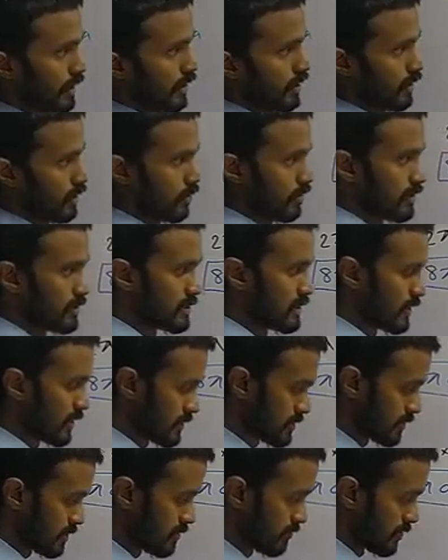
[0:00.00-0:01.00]
anti-clockwise
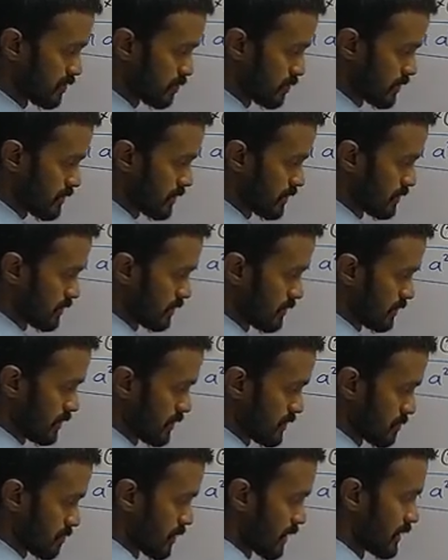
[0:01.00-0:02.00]
direction, which means
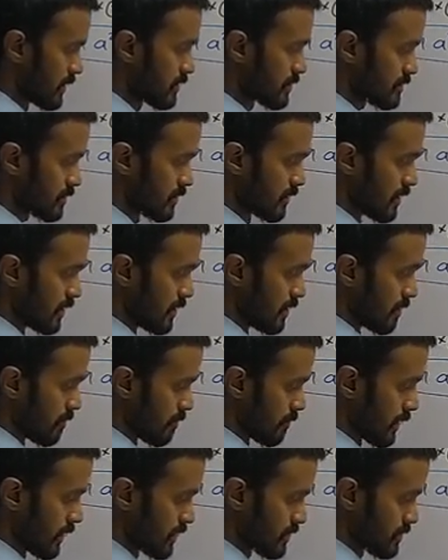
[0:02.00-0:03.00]
it is minus
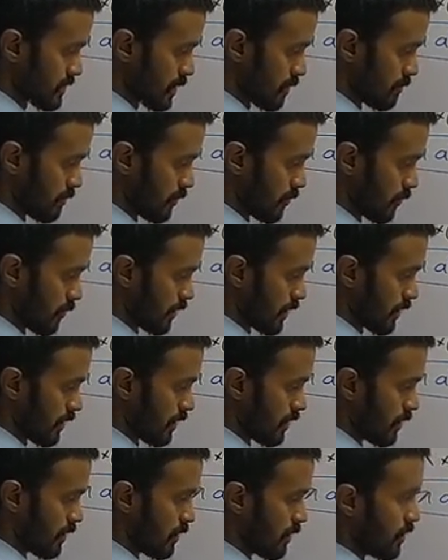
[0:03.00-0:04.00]

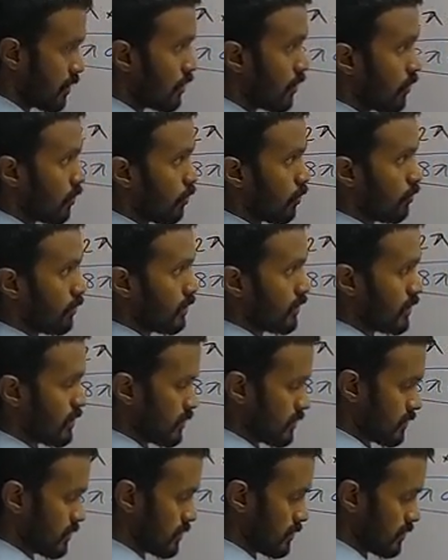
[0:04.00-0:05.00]
W1 over
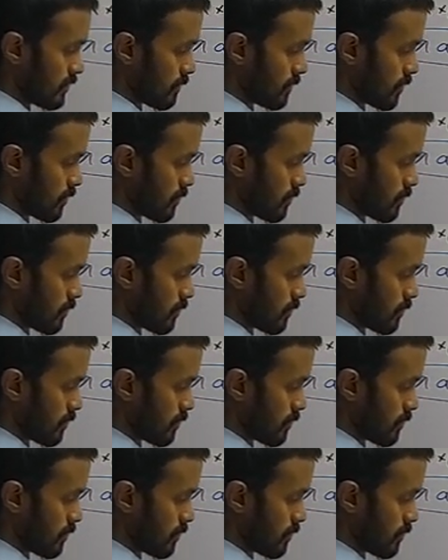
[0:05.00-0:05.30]
the